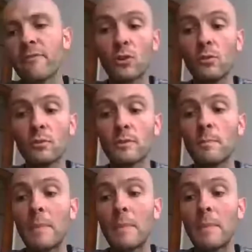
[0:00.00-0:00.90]
I've
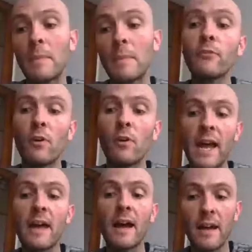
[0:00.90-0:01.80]
installed
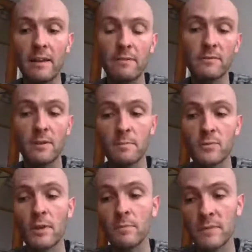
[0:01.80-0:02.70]
myself or
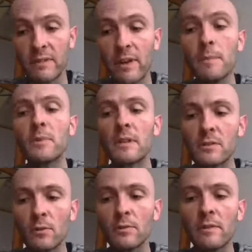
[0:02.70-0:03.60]
some
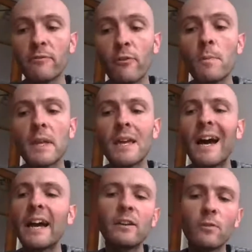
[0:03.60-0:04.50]
developer installed them
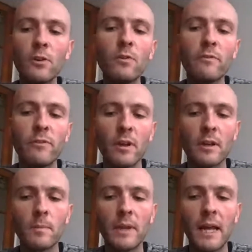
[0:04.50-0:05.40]
for me, I don't
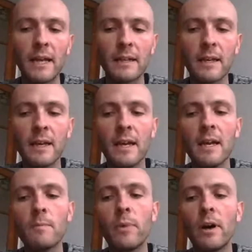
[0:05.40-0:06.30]
know if they're compliant.
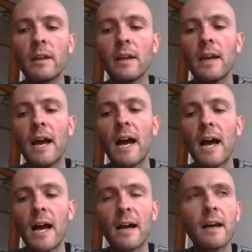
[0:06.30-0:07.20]

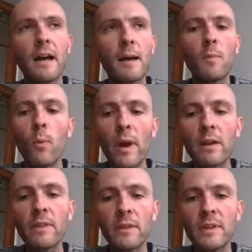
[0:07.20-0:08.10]
Aware
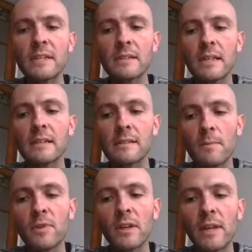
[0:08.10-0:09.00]
that this is
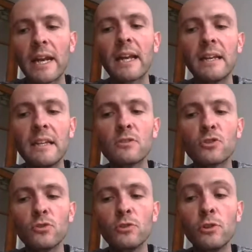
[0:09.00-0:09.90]
something that I need
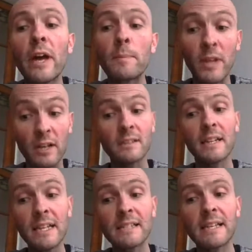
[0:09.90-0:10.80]
to look at, because
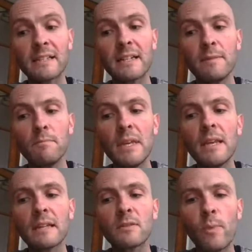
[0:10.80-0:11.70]
it is actually
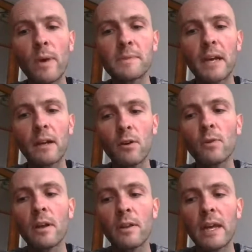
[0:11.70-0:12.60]
me as a website
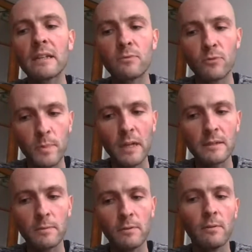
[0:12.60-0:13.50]
owner that is
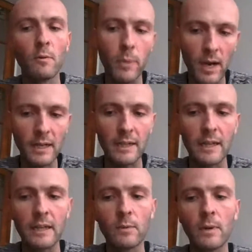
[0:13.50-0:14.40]
responsible,
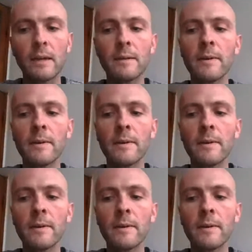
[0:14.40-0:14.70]
partly anyway.